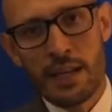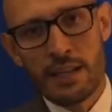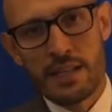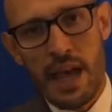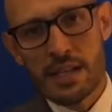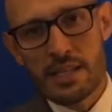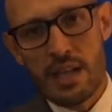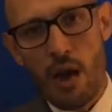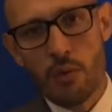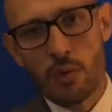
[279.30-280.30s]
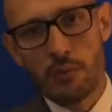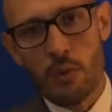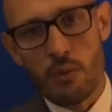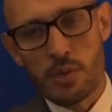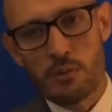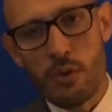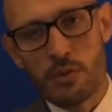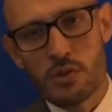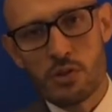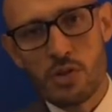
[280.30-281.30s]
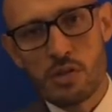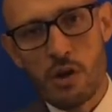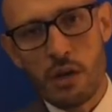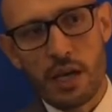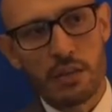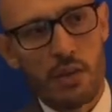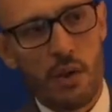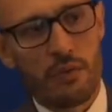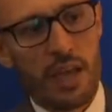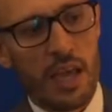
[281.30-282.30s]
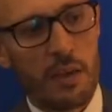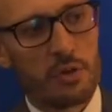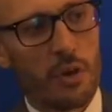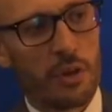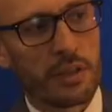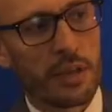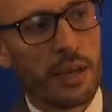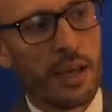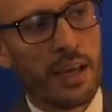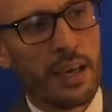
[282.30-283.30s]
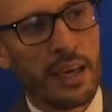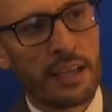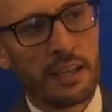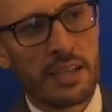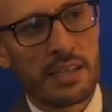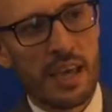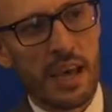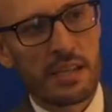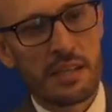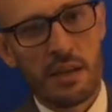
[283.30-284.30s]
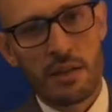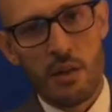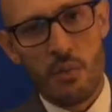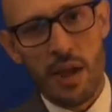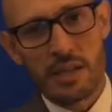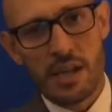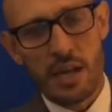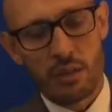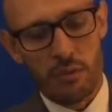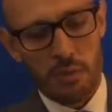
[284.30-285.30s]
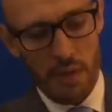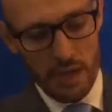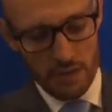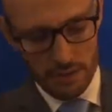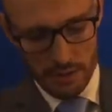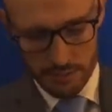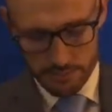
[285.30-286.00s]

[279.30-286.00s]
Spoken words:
The acetabulum corresponds to the socket of the hip joint, in this case the right side of the patient.